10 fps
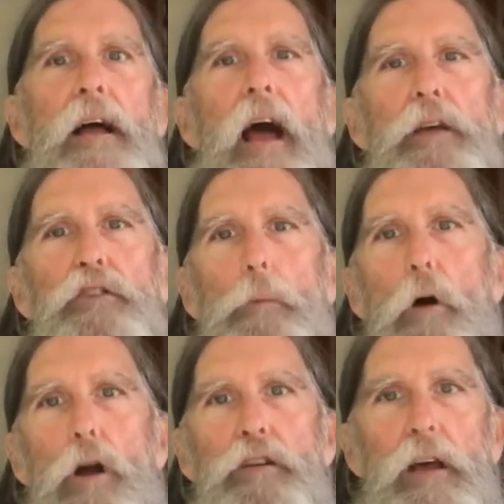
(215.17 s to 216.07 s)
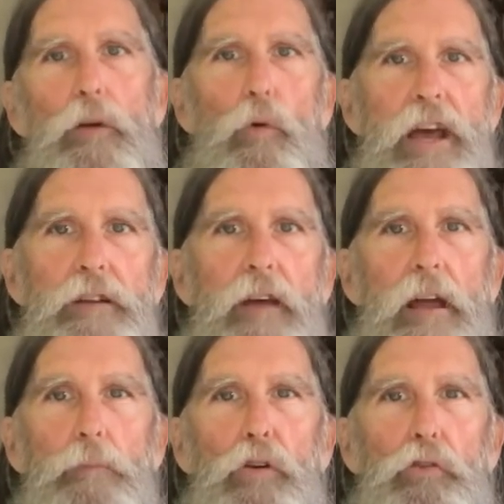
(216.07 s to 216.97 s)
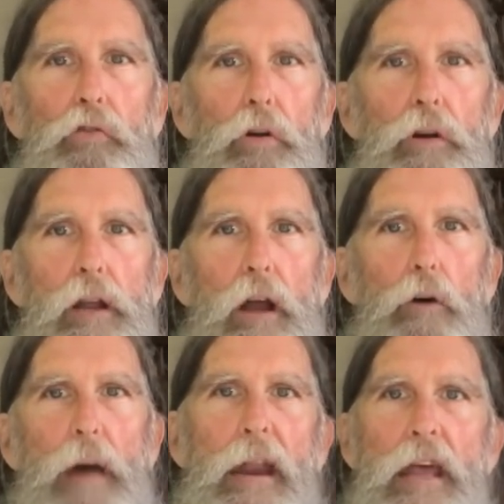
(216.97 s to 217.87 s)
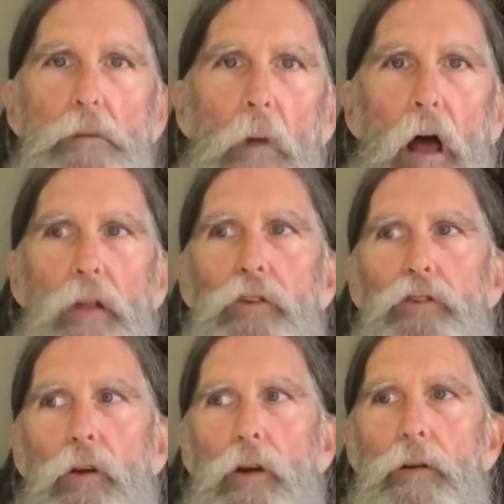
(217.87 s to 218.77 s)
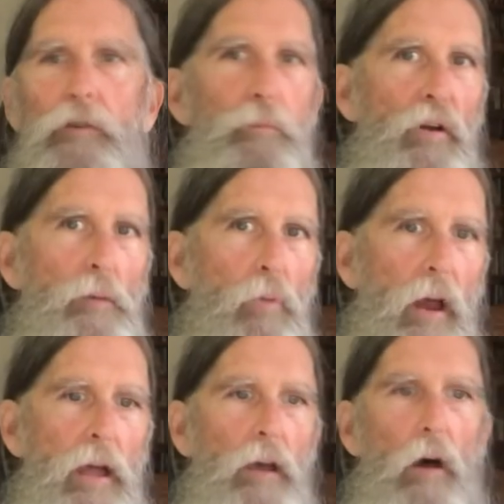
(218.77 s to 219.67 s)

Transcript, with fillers: I used to bartend wait tables for you know about eight months during spring break,